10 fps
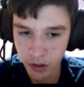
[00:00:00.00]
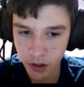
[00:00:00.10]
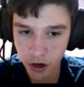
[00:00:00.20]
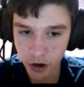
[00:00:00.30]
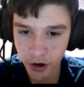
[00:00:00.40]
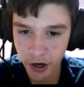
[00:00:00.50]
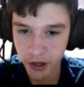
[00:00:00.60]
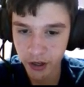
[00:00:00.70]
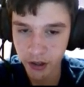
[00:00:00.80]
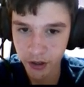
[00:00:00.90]
Alright,
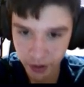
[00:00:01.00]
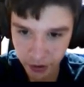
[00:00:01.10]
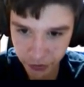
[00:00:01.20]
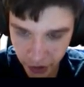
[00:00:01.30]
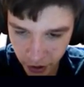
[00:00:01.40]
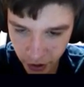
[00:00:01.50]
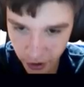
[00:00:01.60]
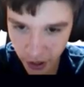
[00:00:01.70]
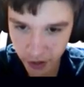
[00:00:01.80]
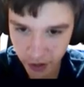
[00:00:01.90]
let the other
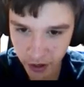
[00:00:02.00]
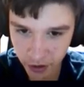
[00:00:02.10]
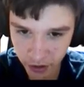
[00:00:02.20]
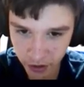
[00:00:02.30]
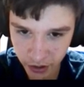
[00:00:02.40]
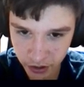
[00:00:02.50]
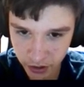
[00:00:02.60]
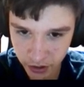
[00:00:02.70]
guys handle this.